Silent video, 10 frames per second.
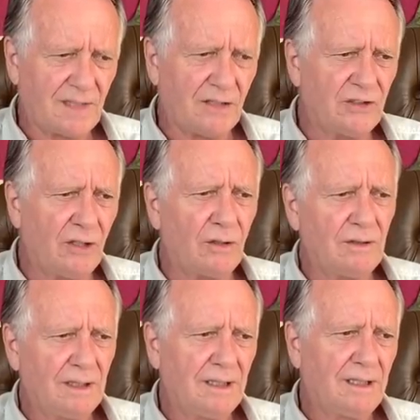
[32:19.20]

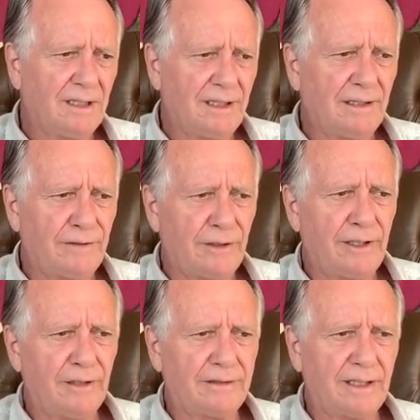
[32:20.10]
So, if you're
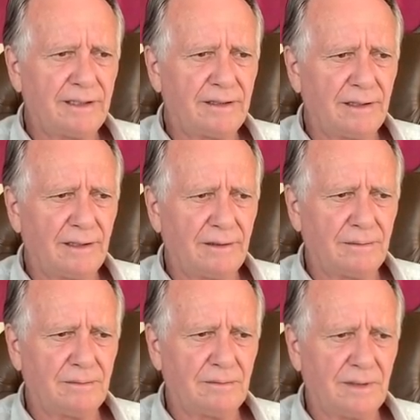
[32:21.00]
hearing that uh,
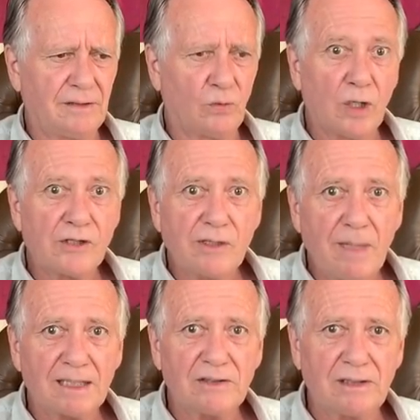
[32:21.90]
it's worse in
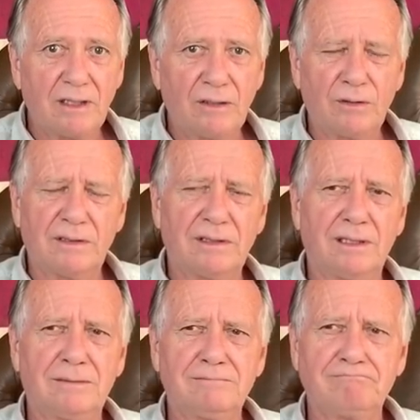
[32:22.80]
Mexico,
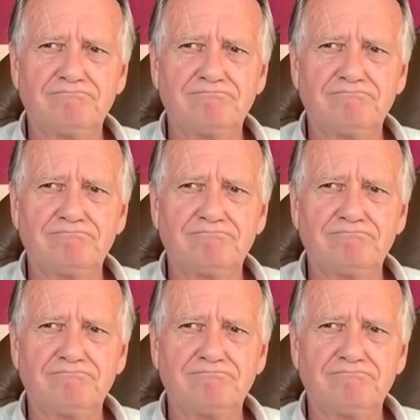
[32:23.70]
um,